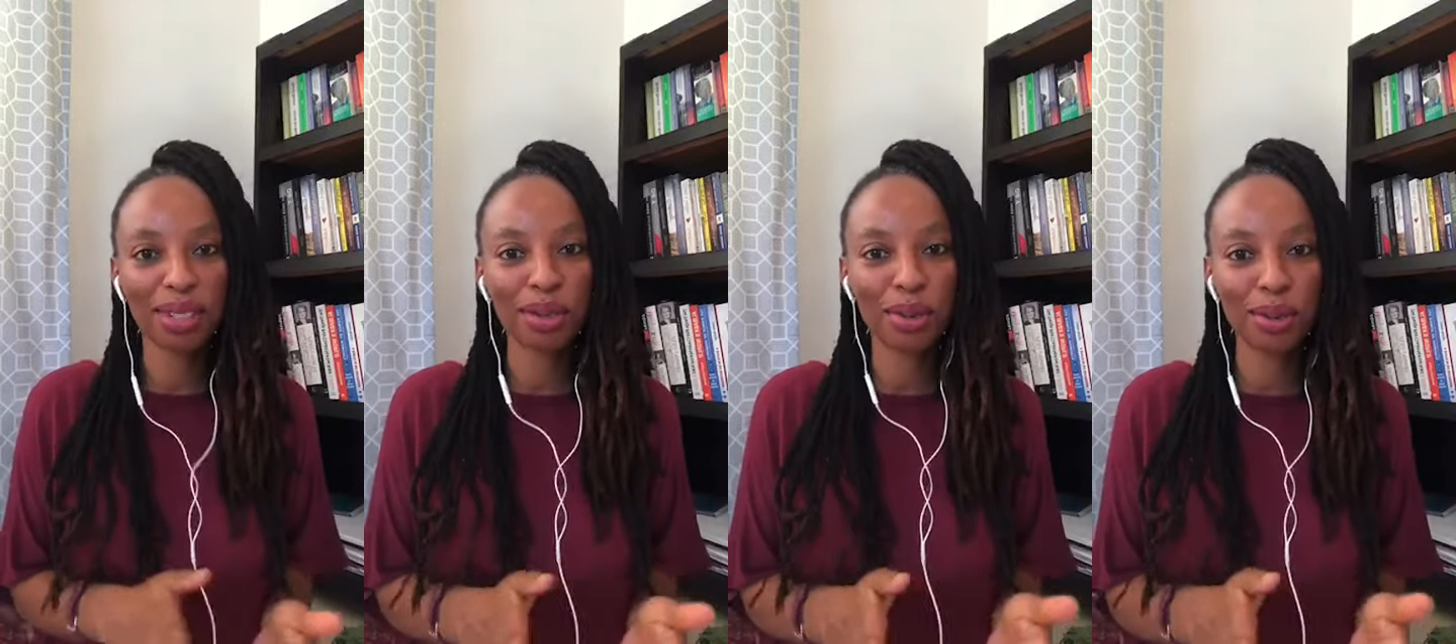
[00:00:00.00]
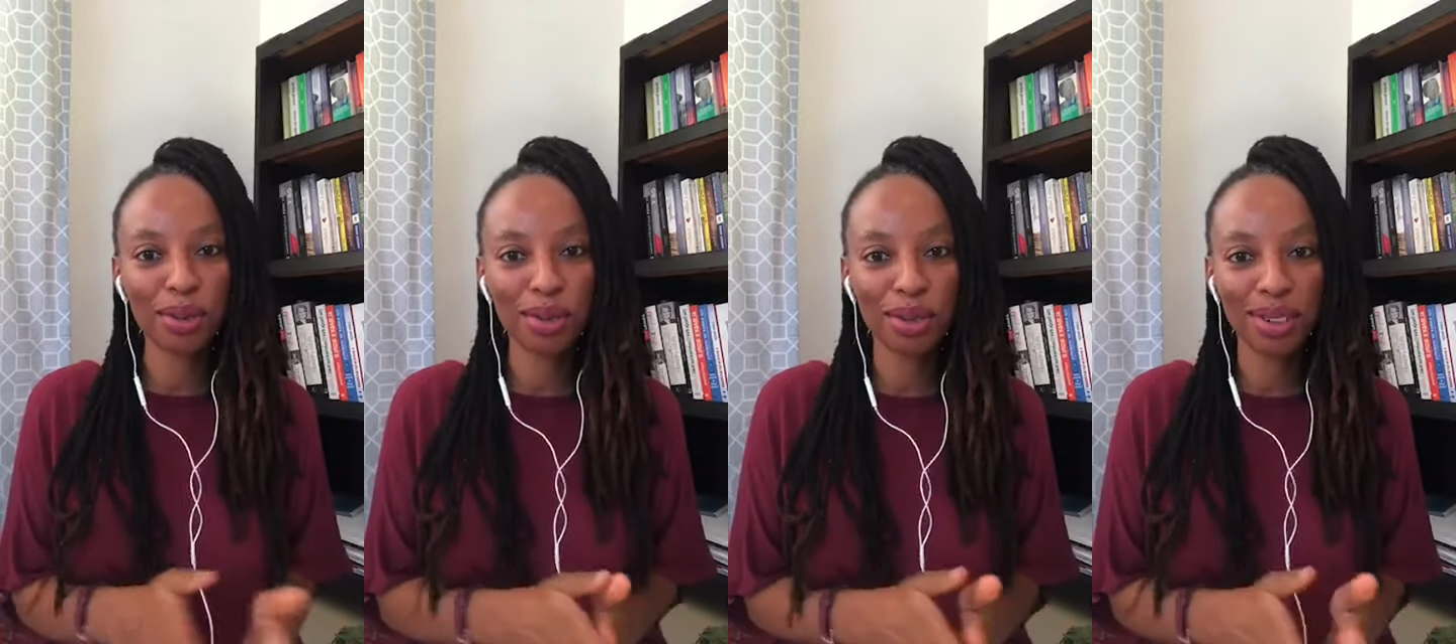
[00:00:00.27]
to
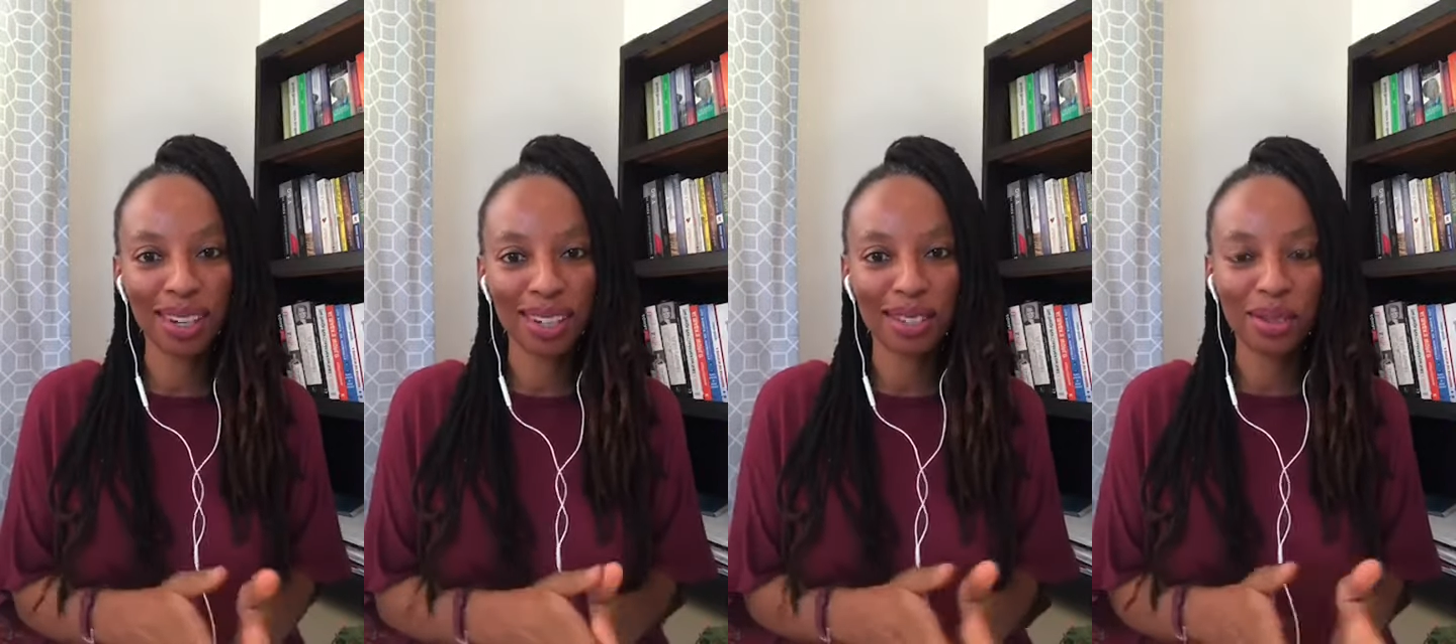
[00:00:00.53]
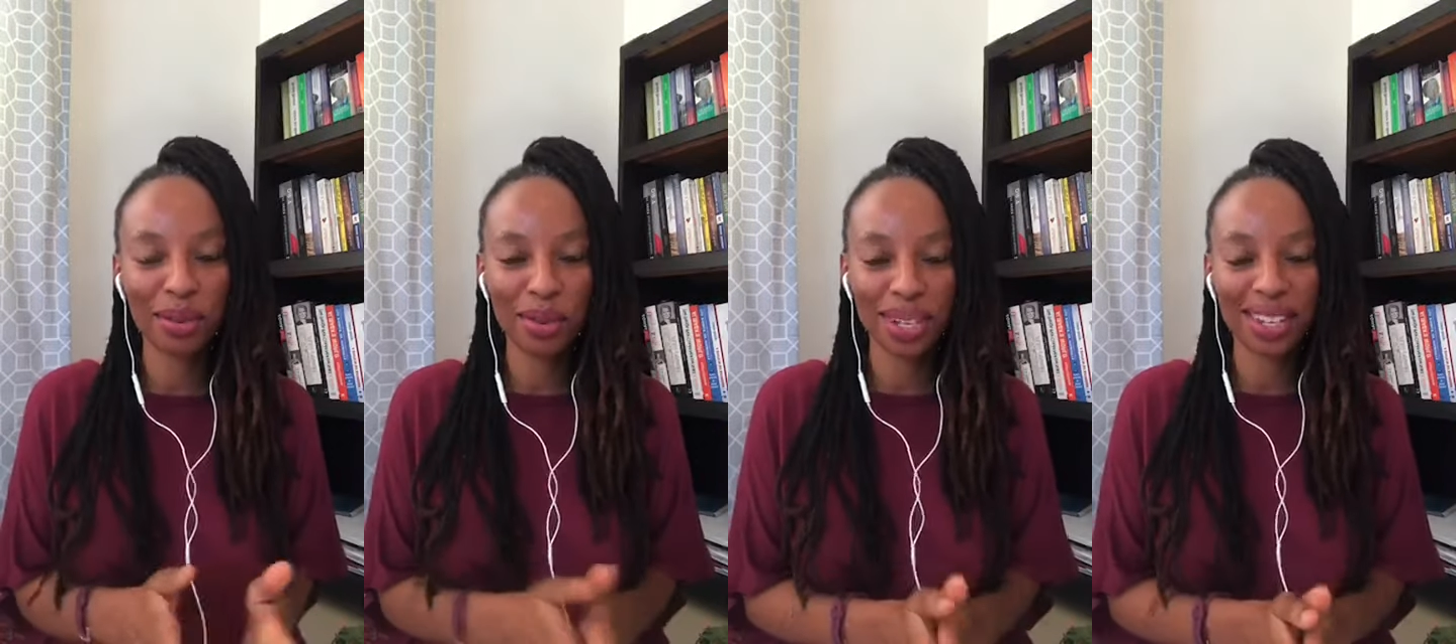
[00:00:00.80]
go do
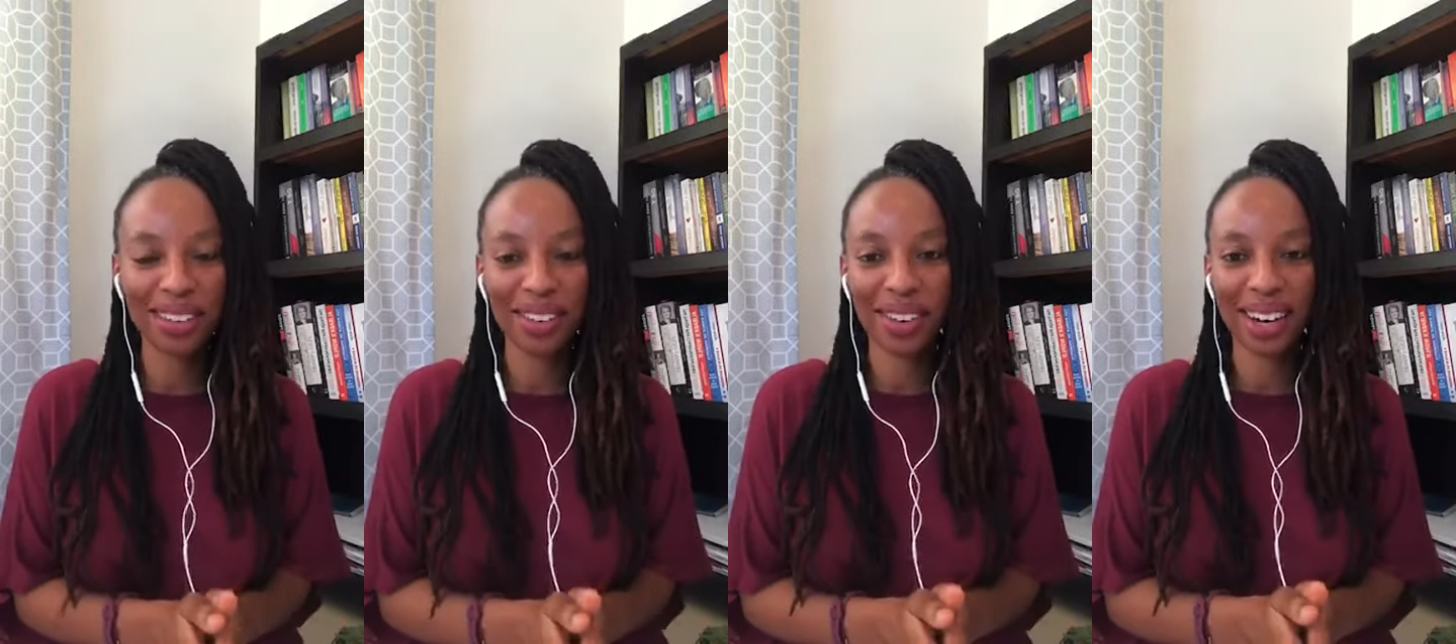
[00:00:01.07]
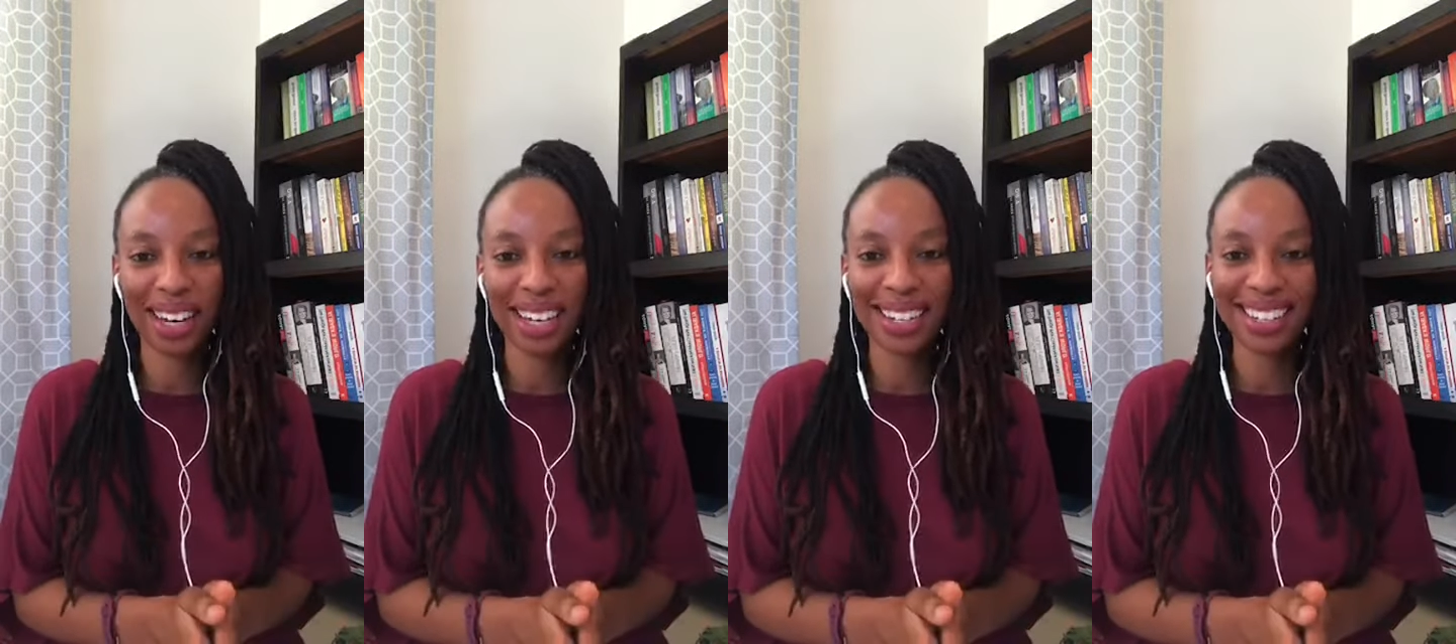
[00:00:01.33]
last week,
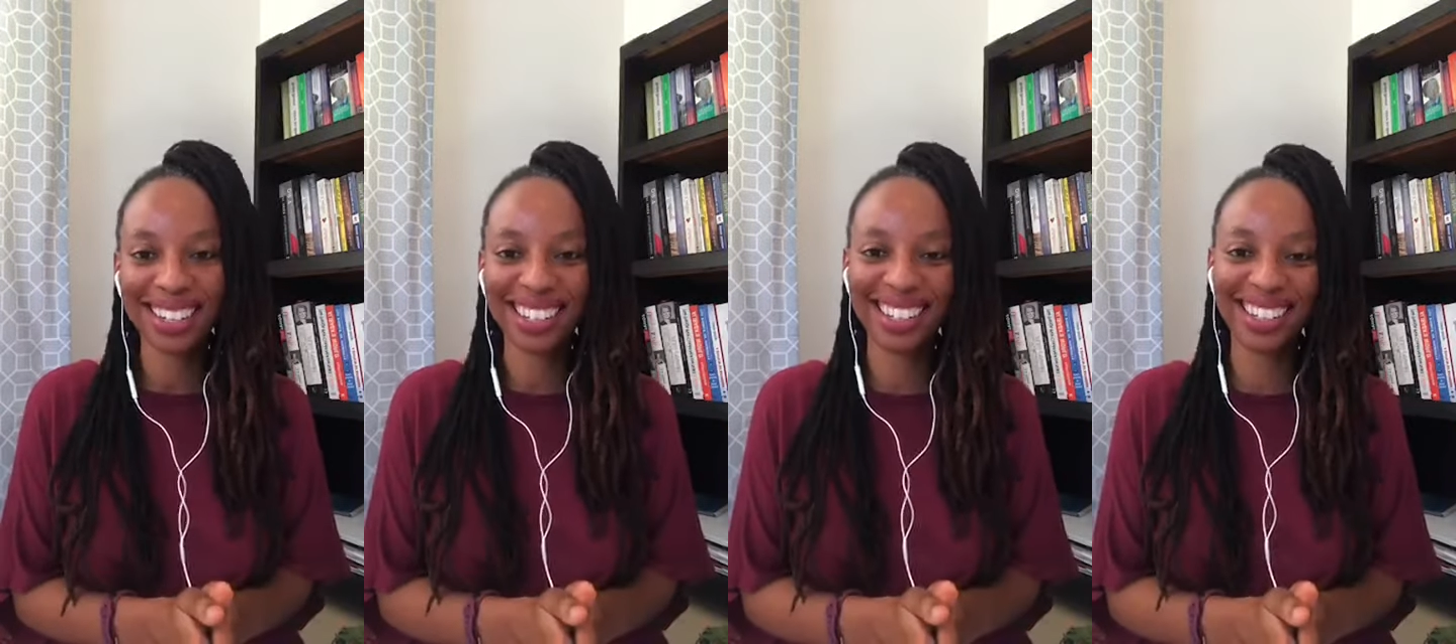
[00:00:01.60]
right?